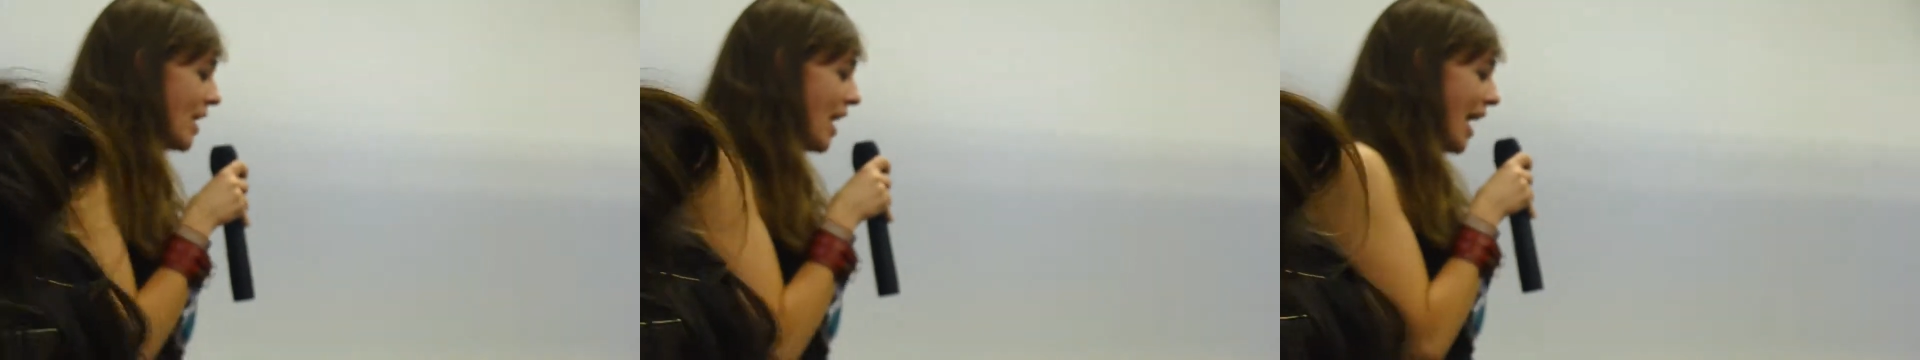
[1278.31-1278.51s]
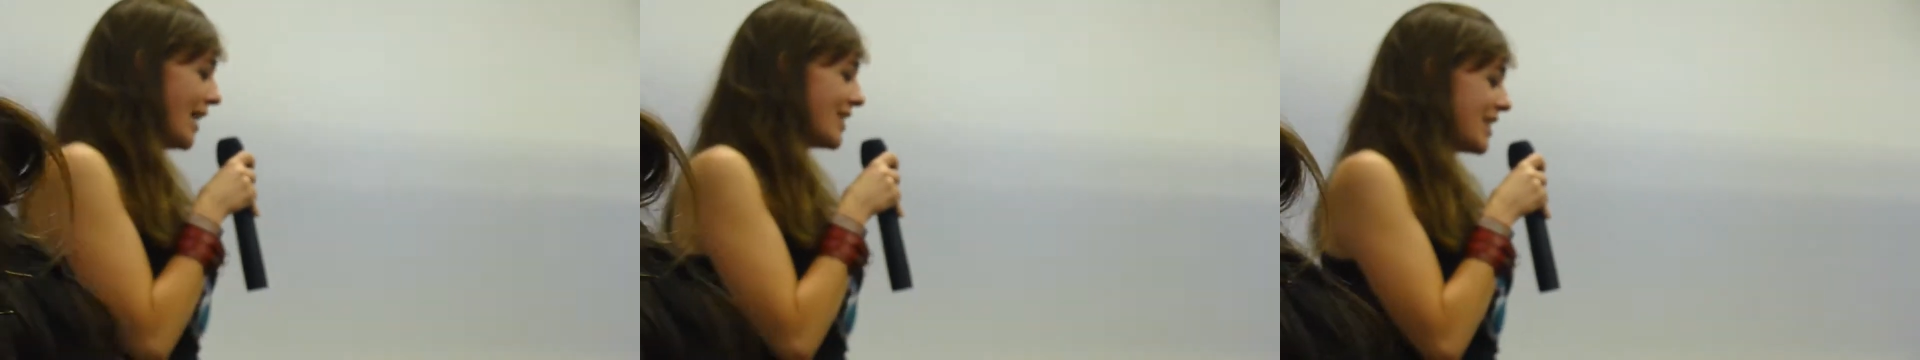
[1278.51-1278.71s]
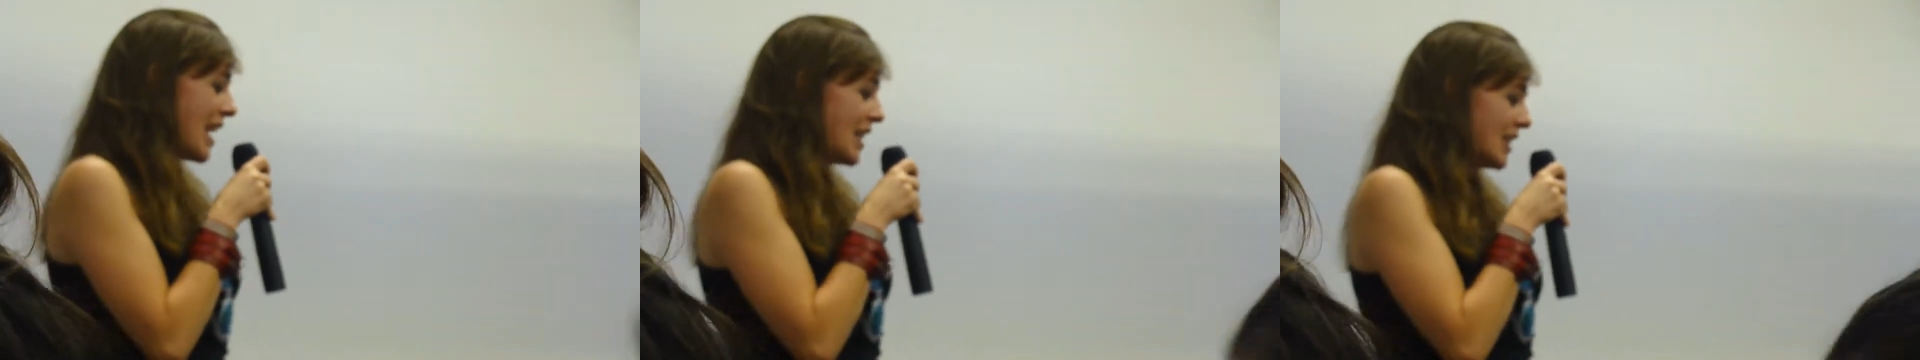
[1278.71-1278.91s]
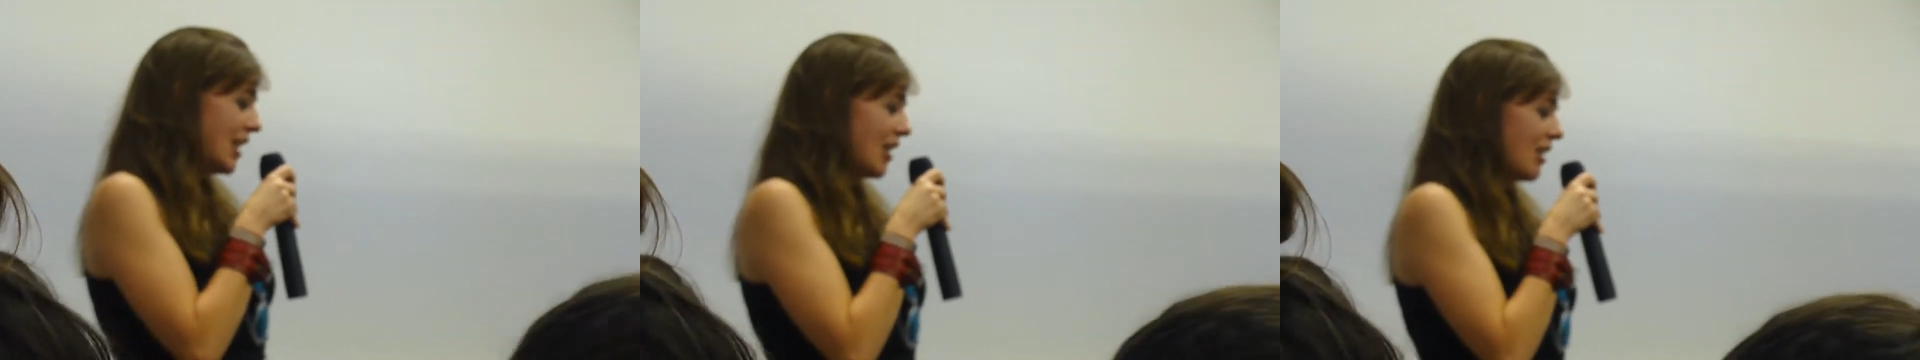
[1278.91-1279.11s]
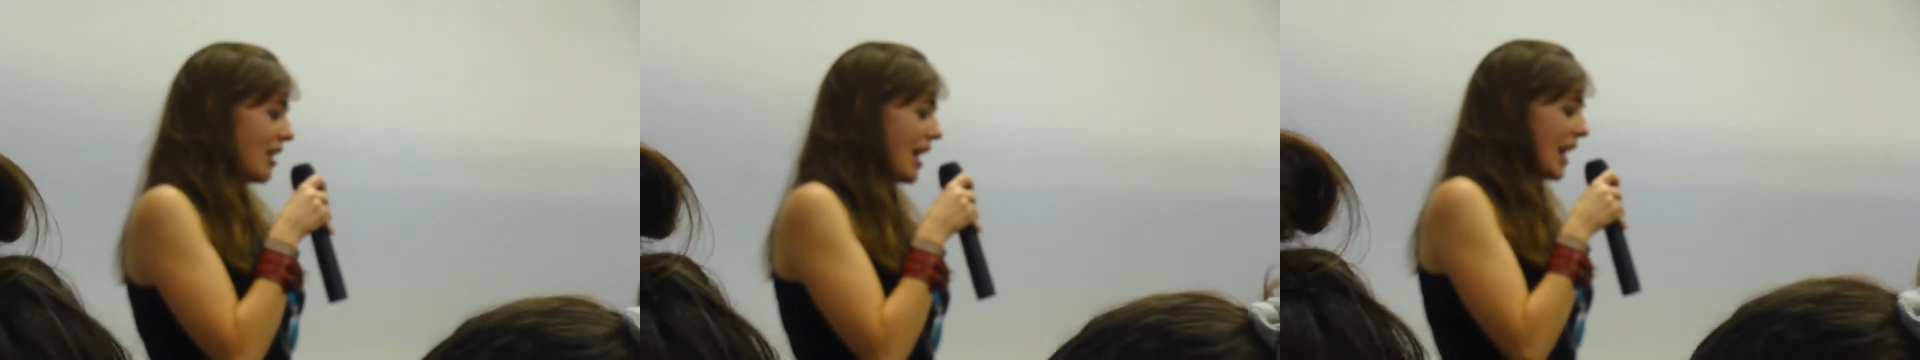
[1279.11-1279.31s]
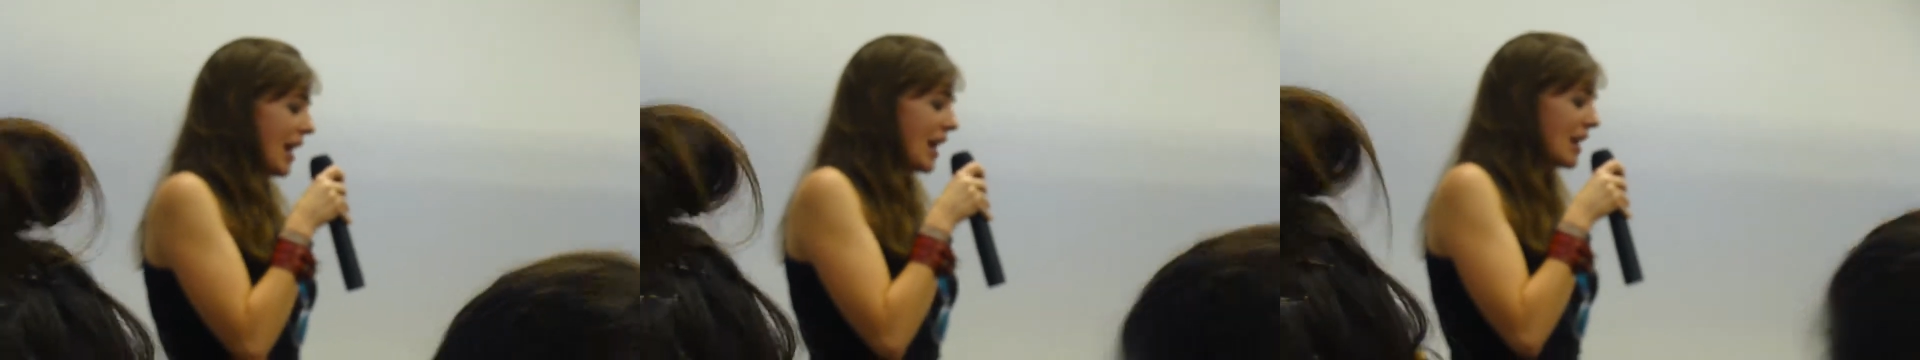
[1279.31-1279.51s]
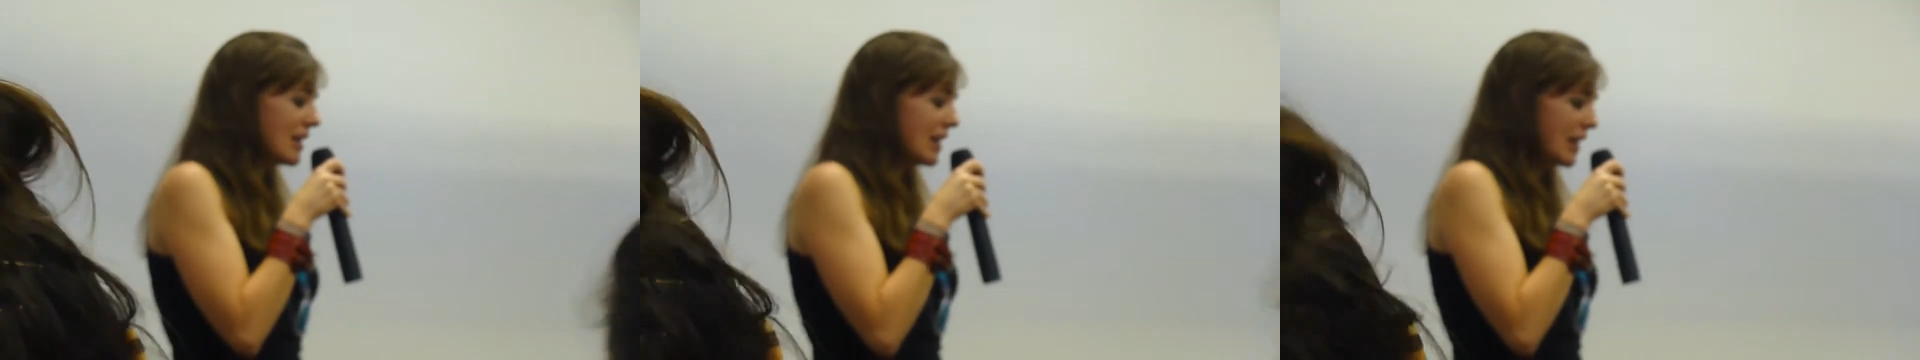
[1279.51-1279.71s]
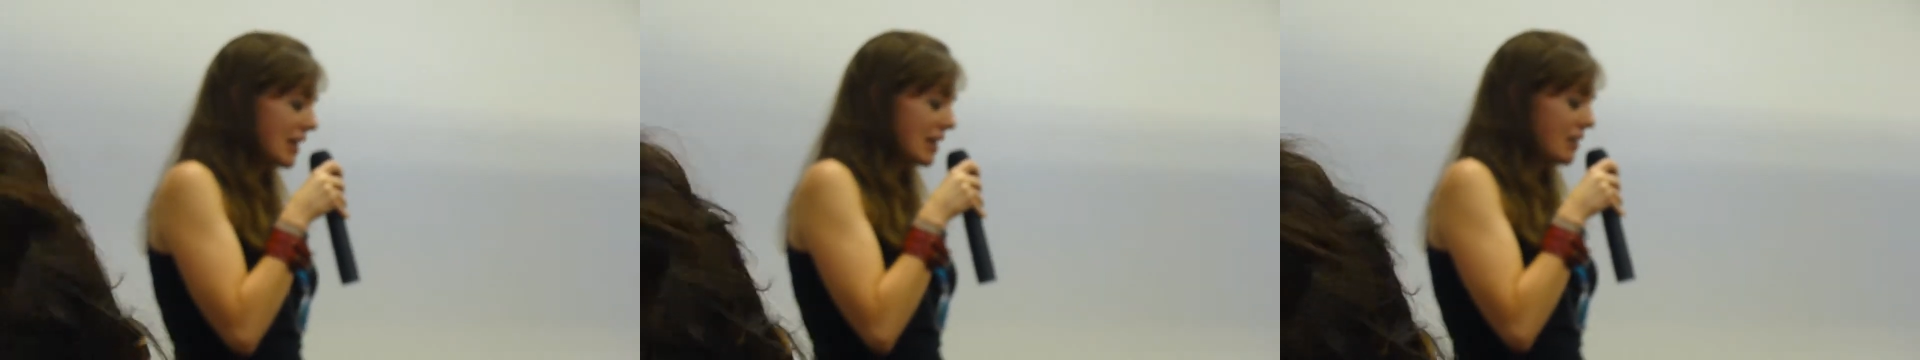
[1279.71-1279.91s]
I sat there,
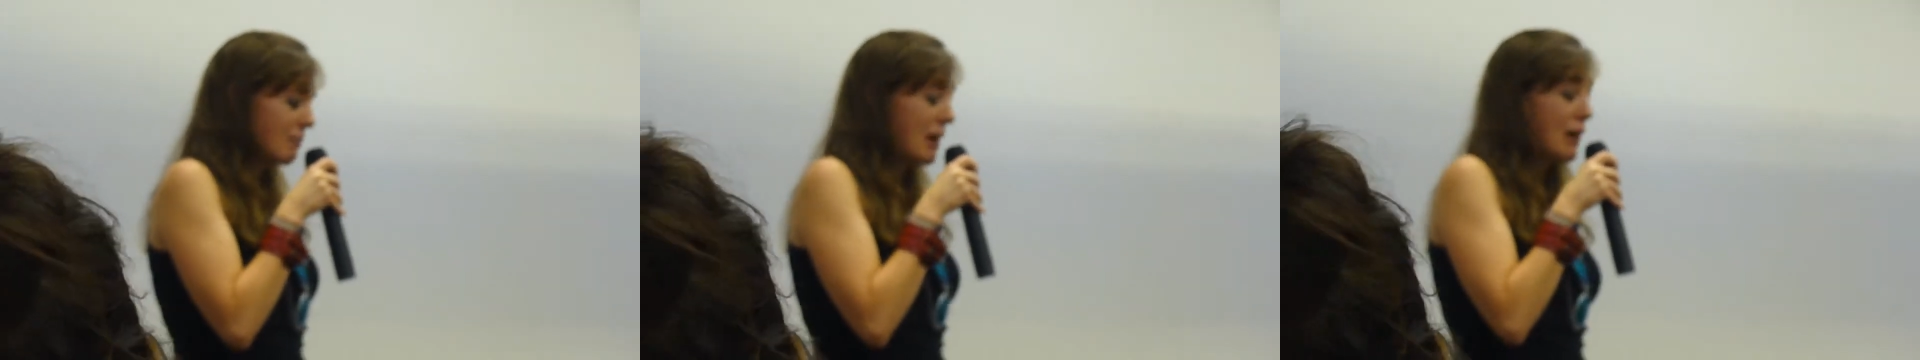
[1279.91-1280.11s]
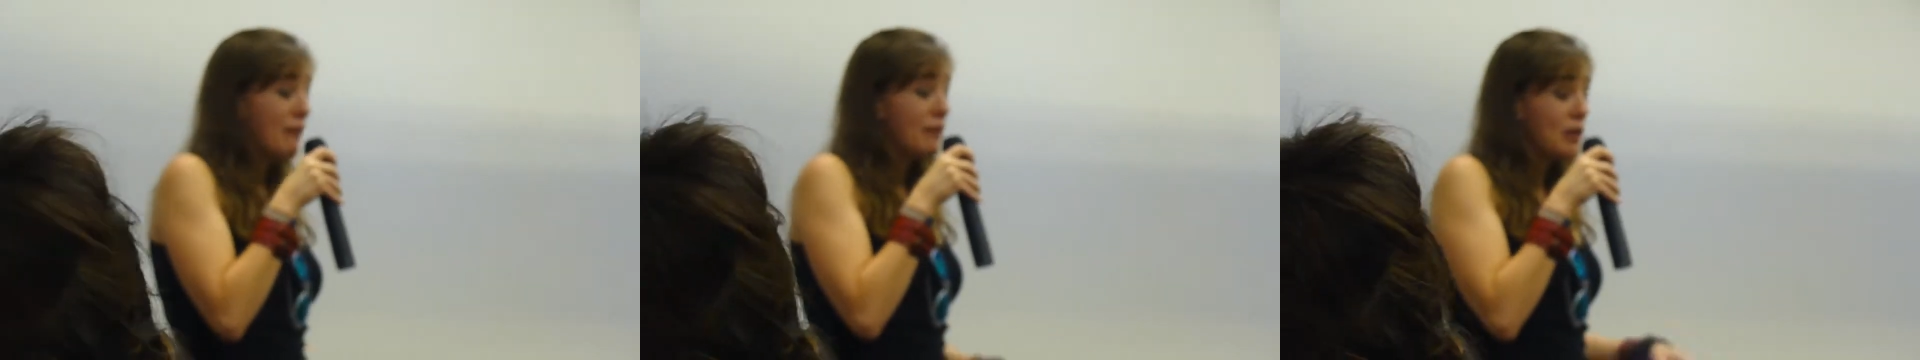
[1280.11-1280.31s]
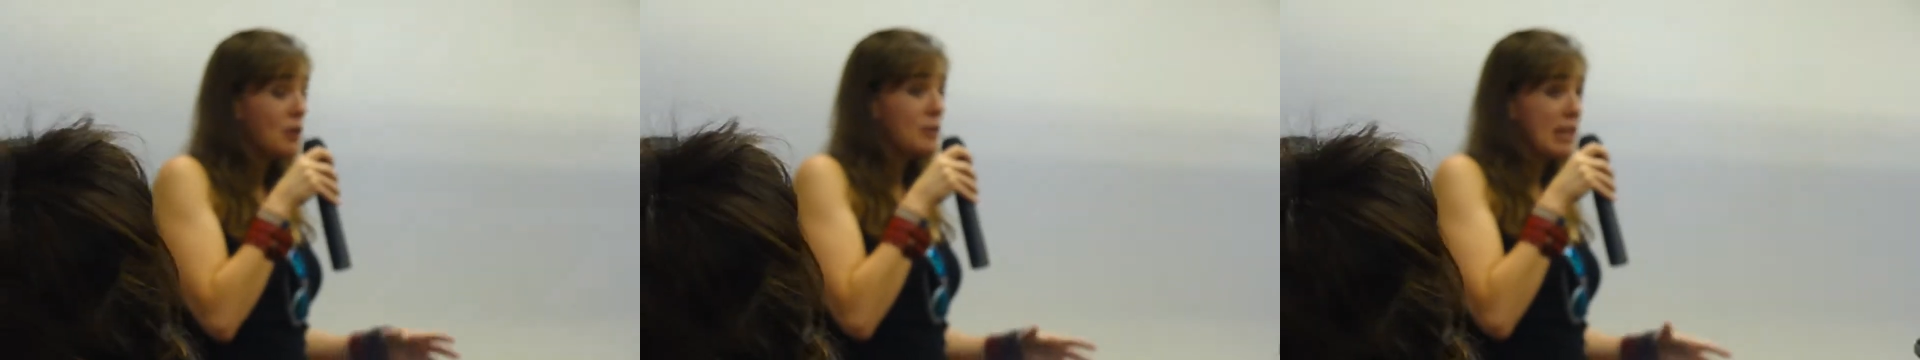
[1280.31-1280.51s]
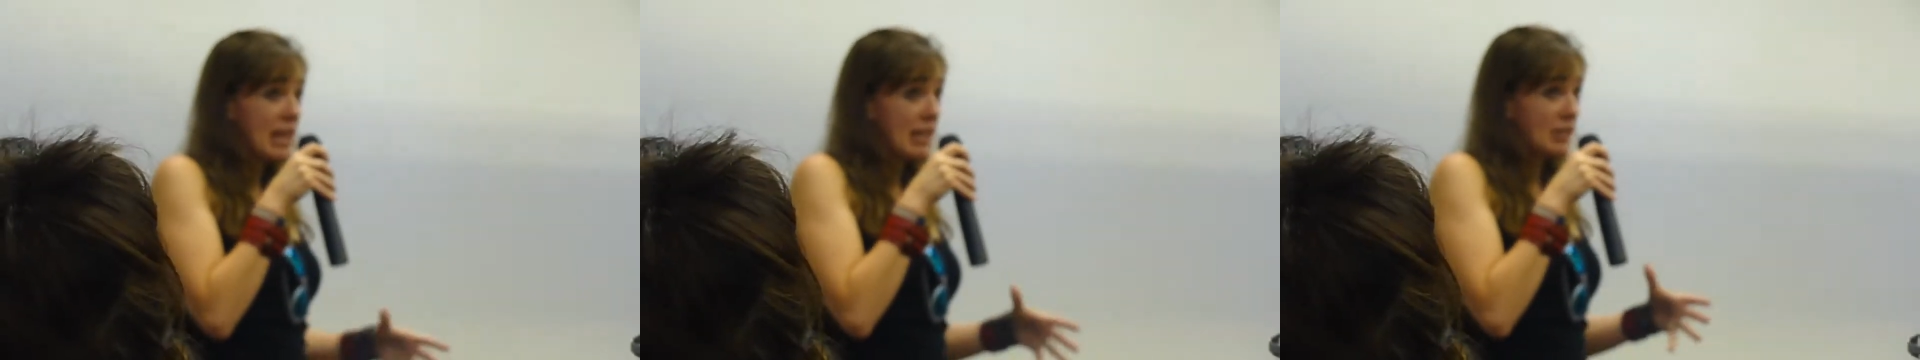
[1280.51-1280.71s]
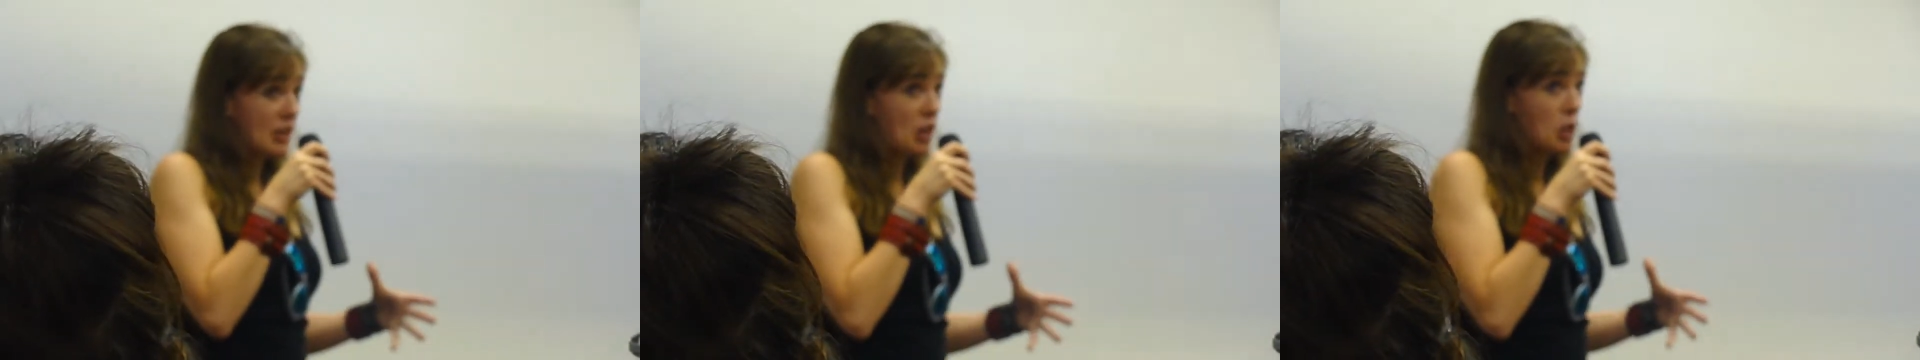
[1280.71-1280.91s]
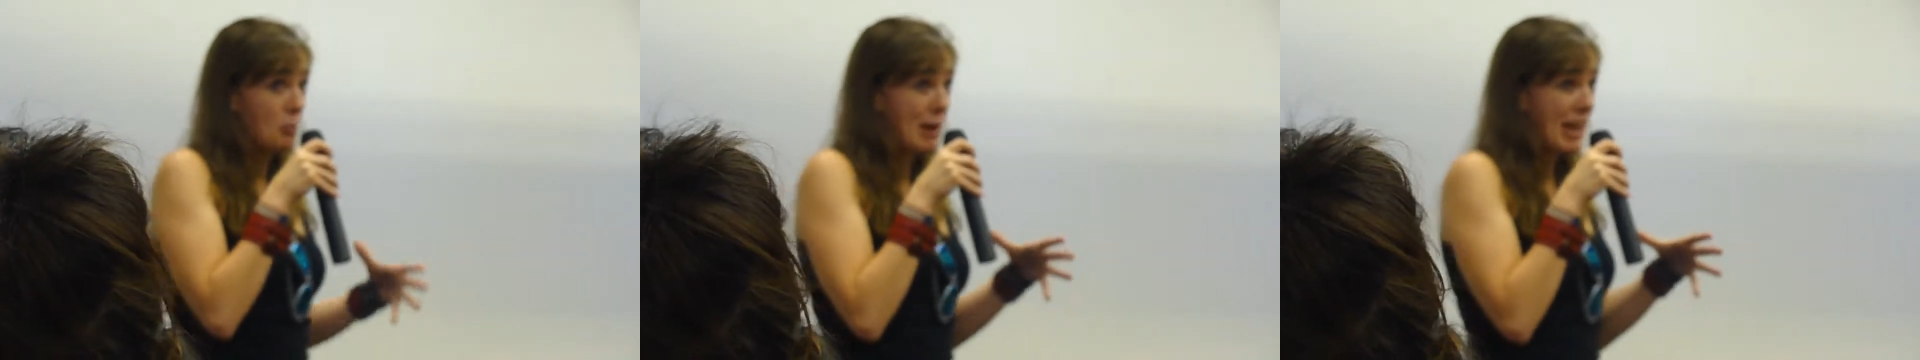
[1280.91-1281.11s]
and in my few days home,